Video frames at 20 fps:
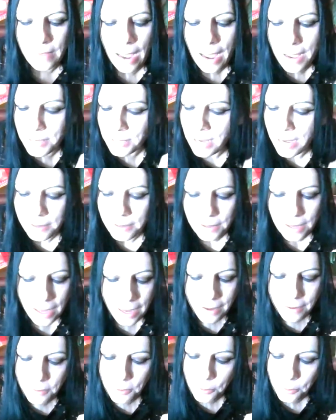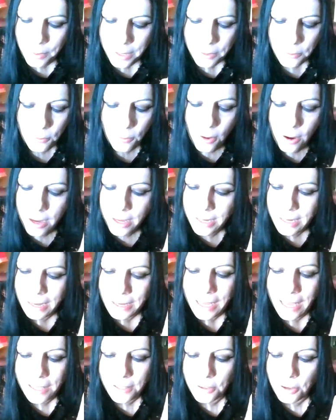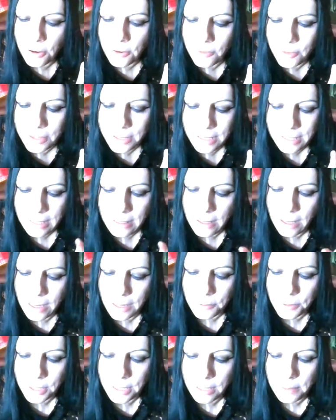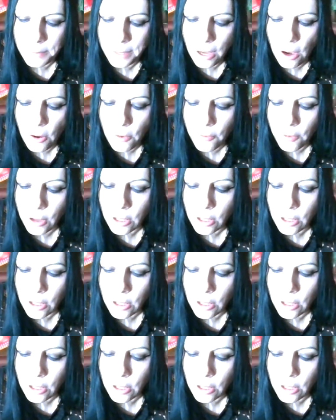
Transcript: I went one, I got nervous. I thought it was going to be over